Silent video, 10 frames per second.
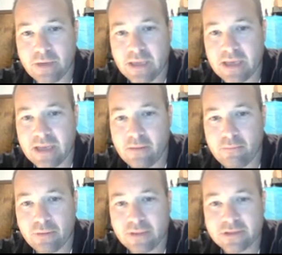beginning
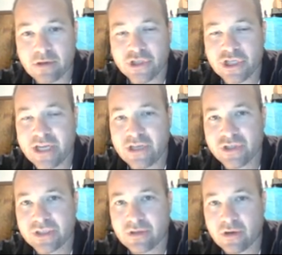plus our
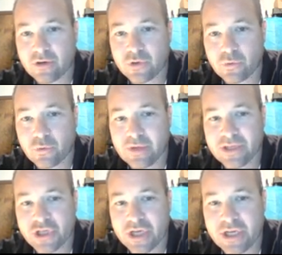changes, our total net
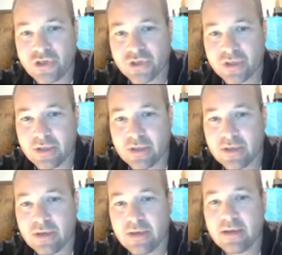change.
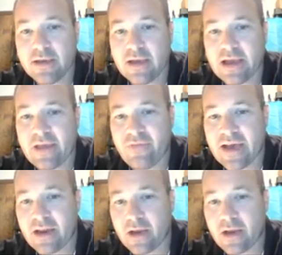And that